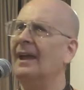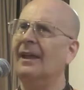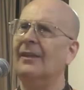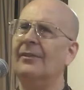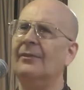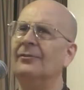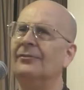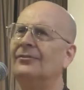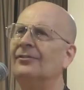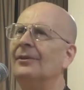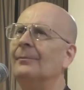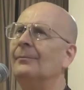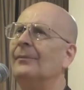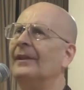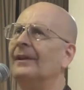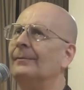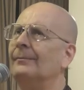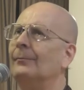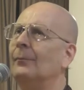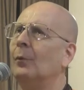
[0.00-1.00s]
there's
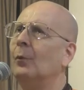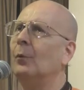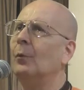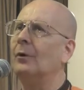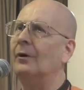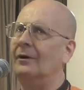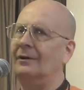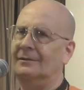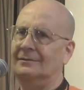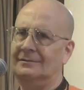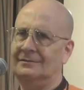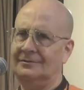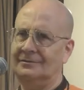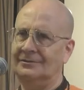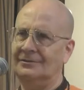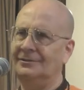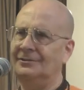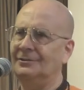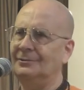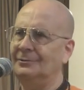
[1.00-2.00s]
something more
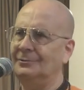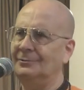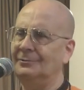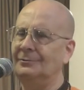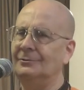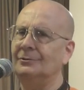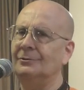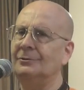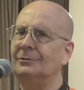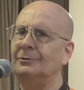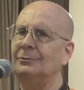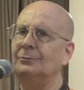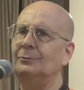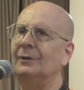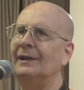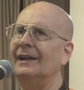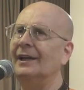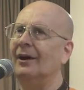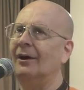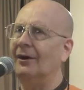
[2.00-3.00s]
to who
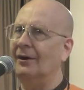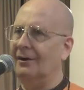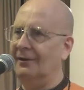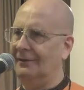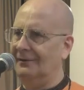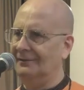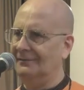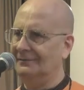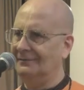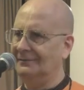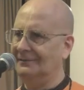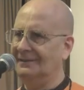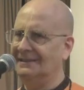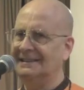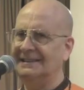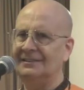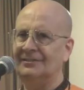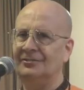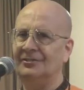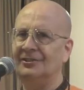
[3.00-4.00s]
we are
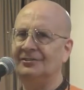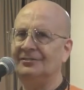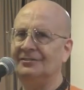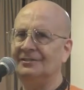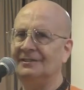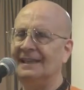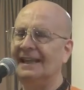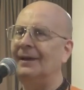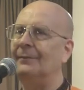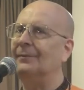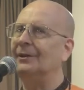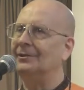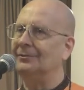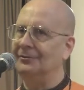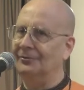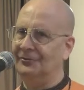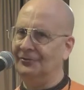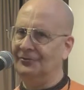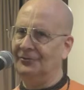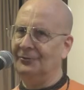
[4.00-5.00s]
than just
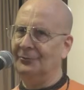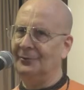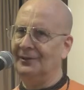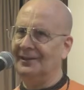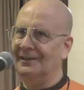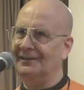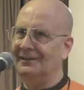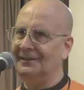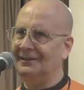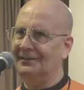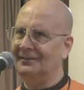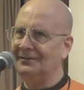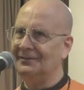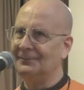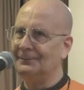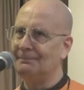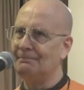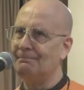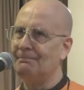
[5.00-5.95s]
chemicals doing things.